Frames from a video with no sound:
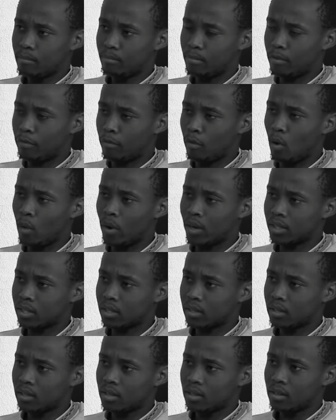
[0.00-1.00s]
before
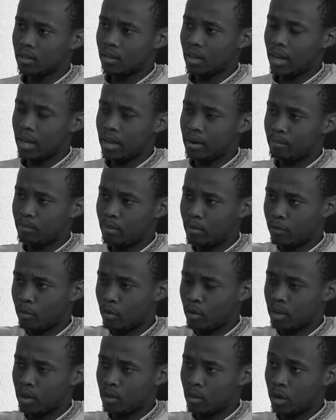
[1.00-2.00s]
us, and
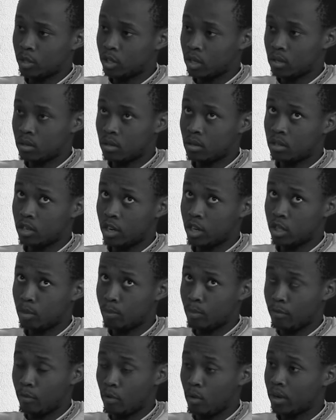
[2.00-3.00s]
before they were actually, the
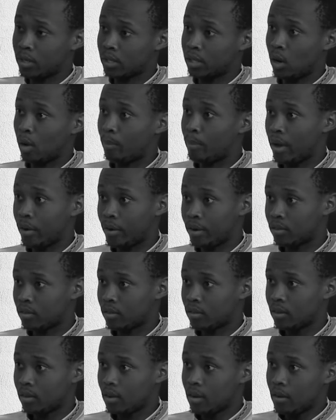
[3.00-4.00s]
generation before us, our
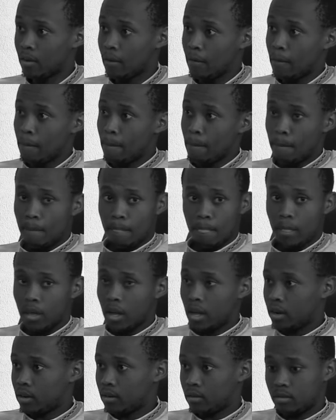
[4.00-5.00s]
parents,
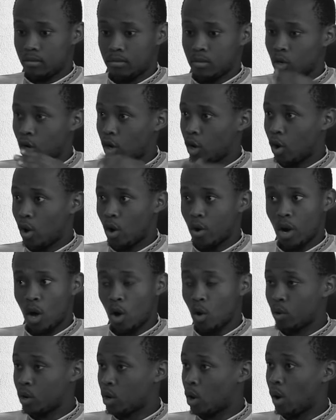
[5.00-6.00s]
and not
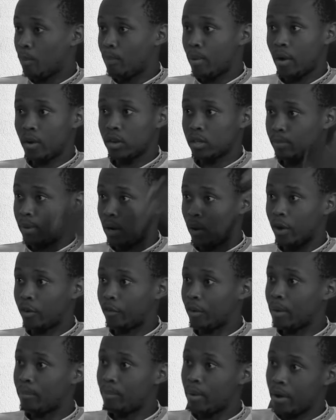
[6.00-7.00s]
only our parents, but our
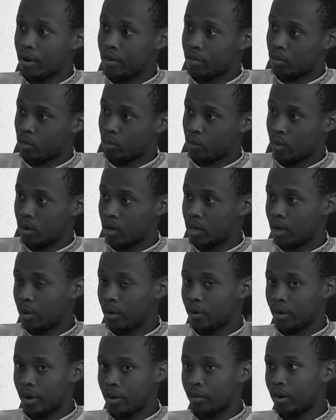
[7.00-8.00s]
grandparents as well, and
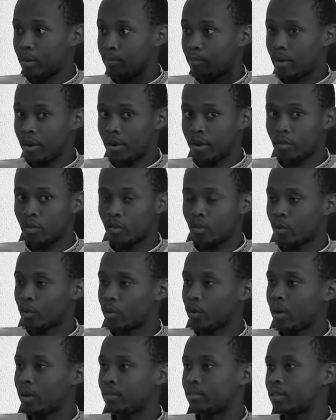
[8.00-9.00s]
our great grandparents. So
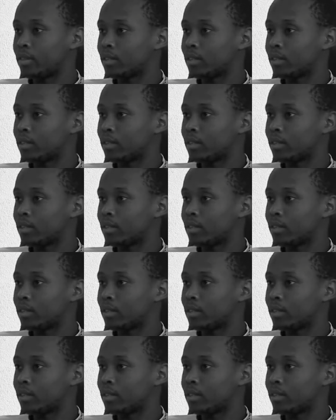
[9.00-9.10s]
you have